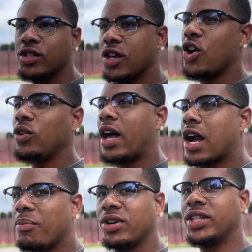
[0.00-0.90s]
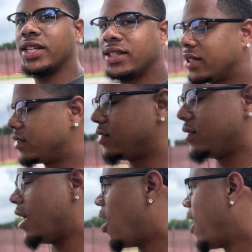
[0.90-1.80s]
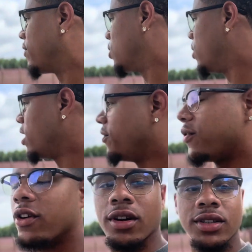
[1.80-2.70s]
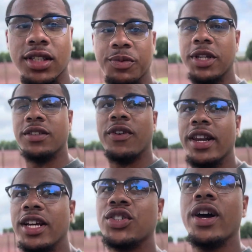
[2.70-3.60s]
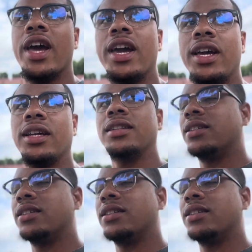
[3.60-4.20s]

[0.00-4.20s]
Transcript: So, like I predicted, now I have to wait to speak to financial aid.